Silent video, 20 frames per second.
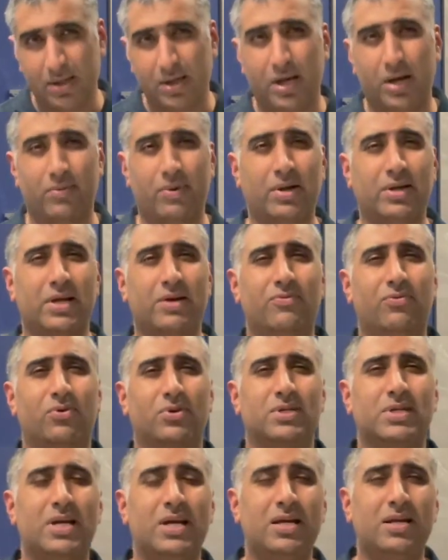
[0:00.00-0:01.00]
Around day
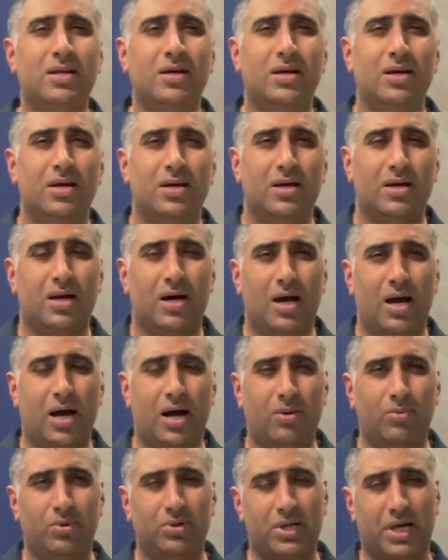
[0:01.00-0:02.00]
14,
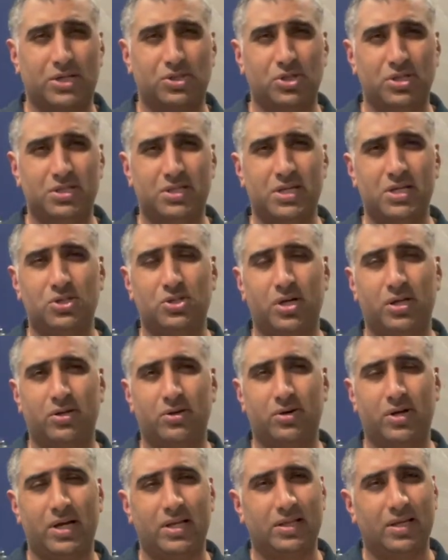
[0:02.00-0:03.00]
uh, we'll actually see each
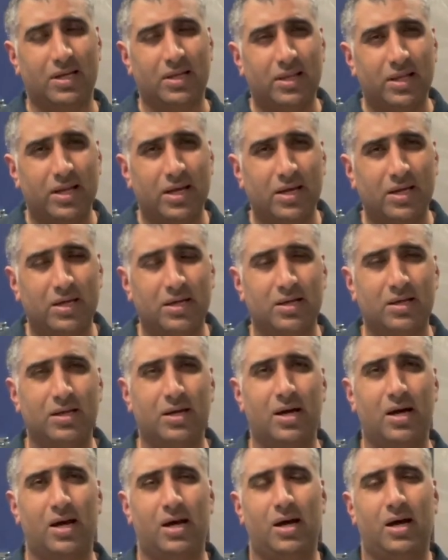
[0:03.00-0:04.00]
other in the clinic.
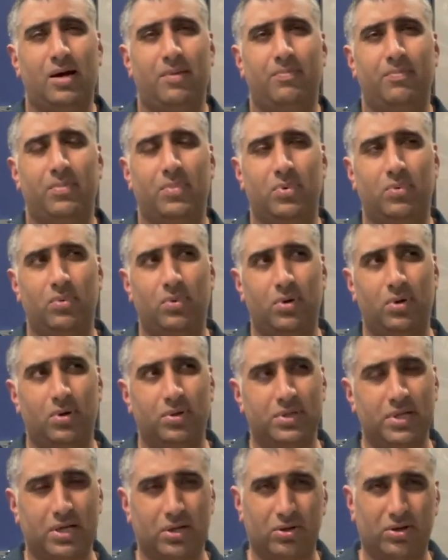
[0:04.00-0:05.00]
Um,
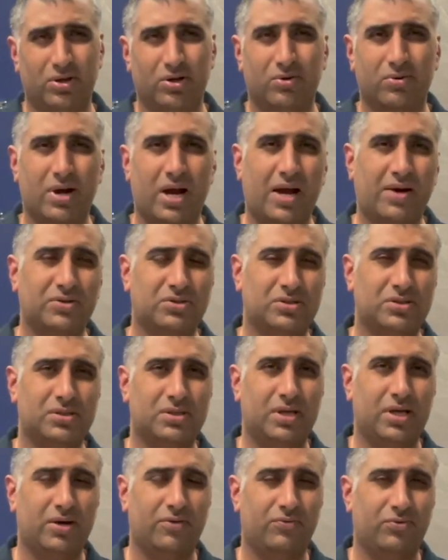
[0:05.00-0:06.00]
we'll take a look at your grafts
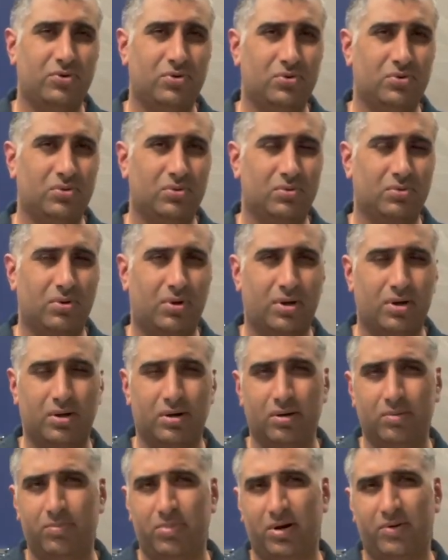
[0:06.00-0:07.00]
If you
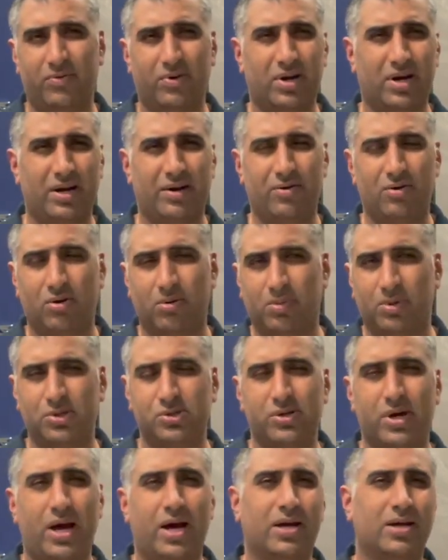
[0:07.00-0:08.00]
are part of our kind of normal
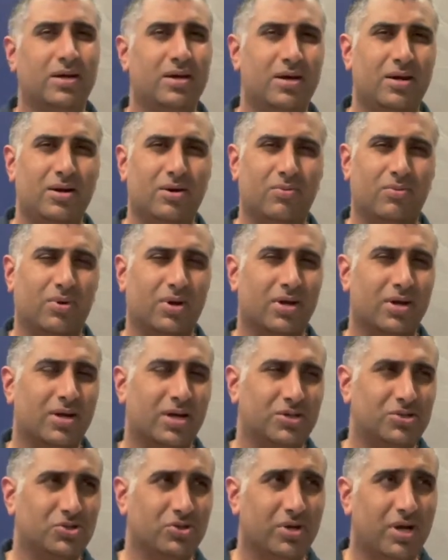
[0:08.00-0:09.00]
track, we're going to
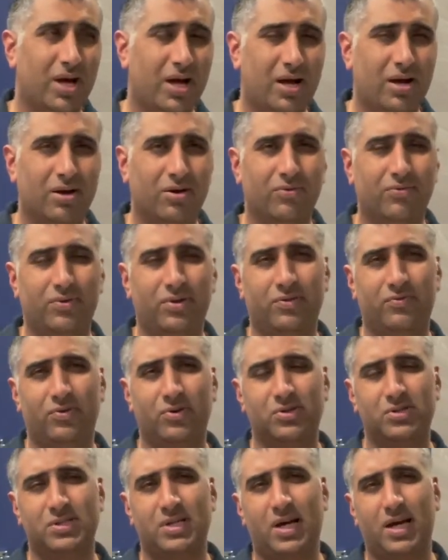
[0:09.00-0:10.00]
cut your hair for the
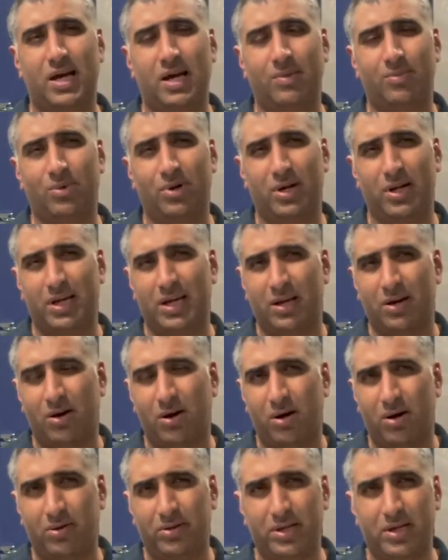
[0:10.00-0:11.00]
first time. We're going to get
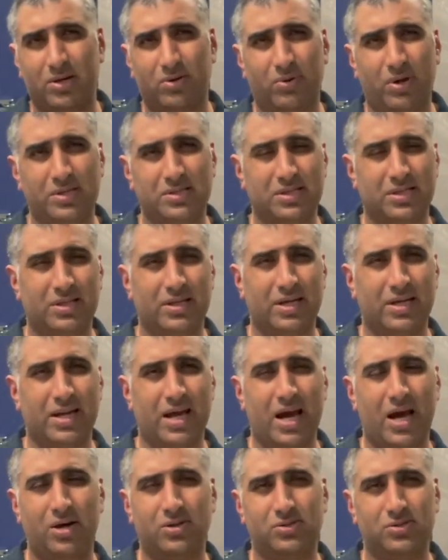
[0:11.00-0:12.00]
all the crust cleaned
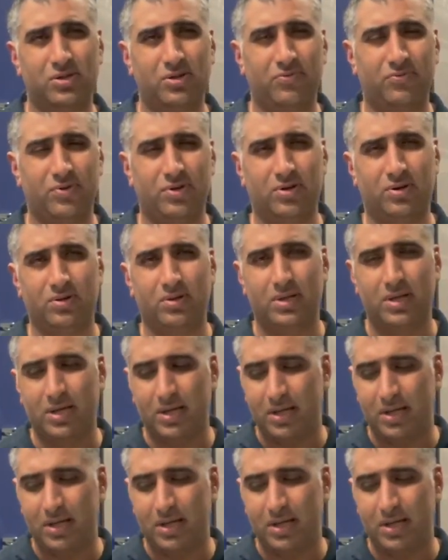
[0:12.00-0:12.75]
out so you feel